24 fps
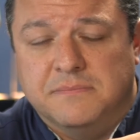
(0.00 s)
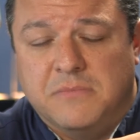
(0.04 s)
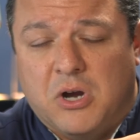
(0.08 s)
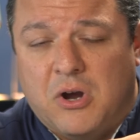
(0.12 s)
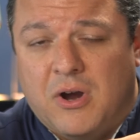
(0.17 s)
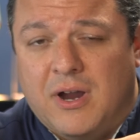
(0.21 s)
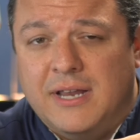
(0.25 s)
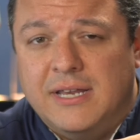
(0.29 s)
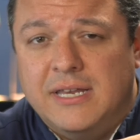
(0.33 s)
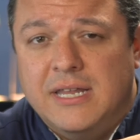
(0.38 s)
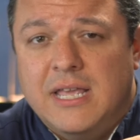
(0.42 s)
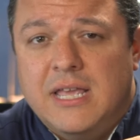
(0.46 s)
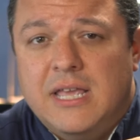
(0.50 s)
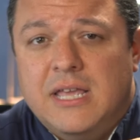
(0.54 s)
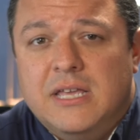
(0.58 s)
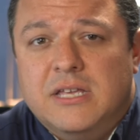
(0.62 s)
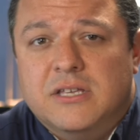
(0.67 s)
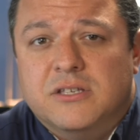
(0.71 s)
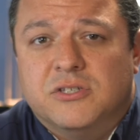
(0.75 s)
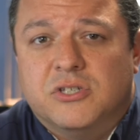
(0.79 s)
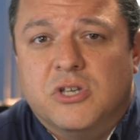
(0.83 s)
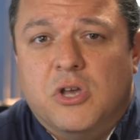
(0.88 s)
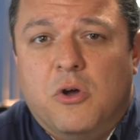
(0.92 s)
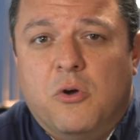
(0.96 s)
All right,
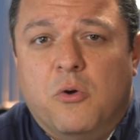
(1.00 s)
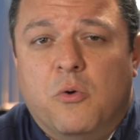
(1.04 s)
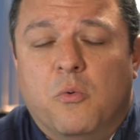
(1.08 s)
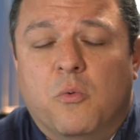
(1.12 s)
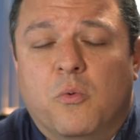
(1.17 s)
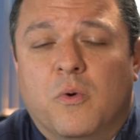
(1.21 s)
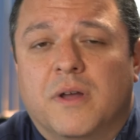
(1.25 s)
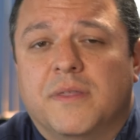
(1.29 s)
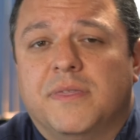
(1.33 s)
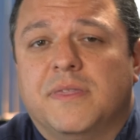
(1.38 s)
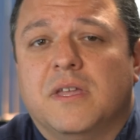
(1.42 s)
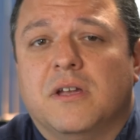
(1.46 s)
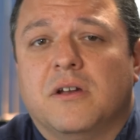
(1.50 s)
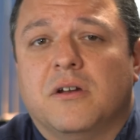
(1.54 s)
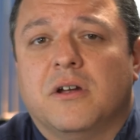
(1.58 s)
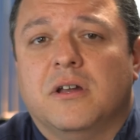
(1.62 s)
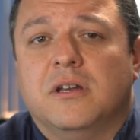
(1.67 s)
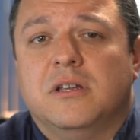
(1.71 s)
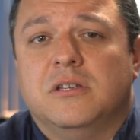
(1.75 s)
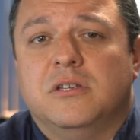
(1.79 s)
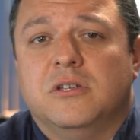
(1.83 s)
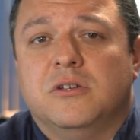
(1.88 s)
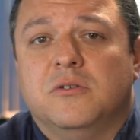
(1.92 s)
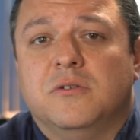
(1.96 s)
so what they're going
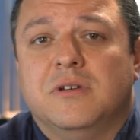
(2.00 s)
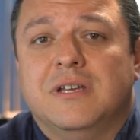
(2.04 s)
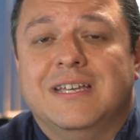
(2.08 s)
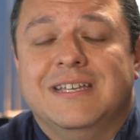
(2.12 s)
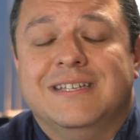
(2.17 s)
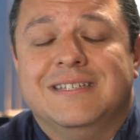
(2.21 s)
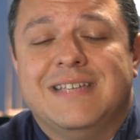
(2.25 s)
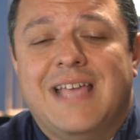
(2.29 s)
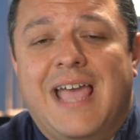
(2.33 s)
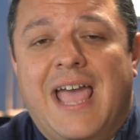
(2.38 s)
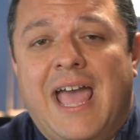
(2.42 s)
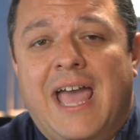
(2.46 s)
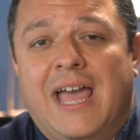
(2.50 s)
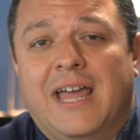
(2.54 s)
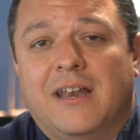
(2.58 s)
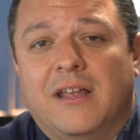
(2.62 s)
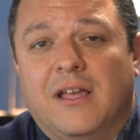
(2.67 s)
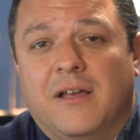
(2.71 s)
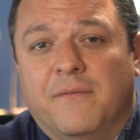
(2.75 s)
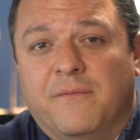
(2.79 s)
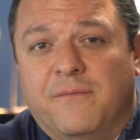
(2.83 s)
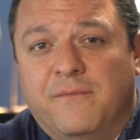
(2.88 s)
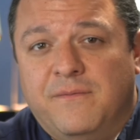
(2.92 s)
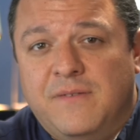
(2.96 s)
to do is add
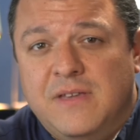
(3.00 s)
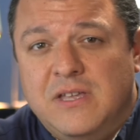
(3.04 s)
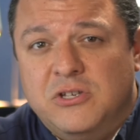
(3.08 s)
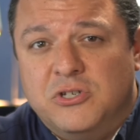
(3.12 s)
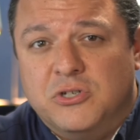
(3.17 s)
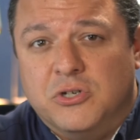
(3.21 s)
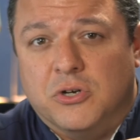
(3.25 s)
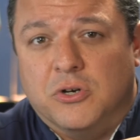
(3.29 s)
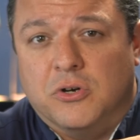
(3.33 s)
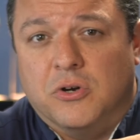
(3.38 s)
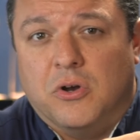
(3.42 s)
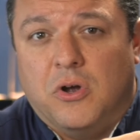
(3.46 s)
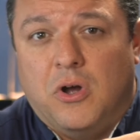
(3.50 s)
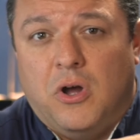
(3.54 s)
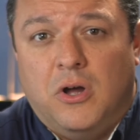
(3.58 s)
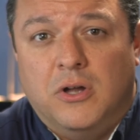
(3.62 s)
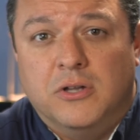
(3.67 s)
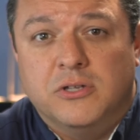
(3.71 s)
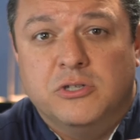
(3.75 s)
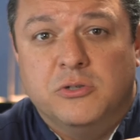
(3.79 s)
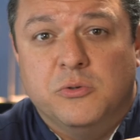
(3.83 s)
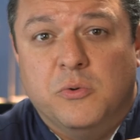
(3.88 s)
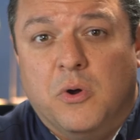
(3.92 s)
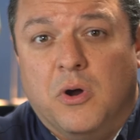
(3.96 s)
a feature
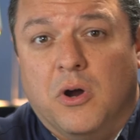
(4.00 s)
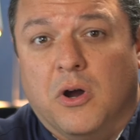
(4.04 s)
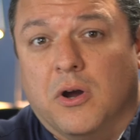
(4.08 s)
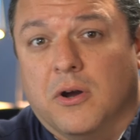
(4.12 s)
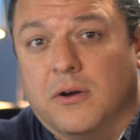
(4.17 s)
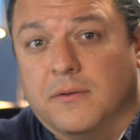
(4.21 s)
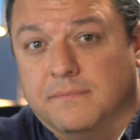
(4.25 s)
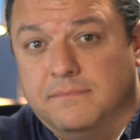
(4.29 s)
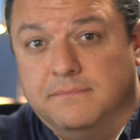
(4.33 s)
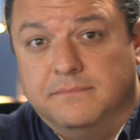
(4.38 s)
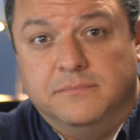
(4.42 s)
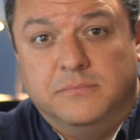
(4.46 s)
onto our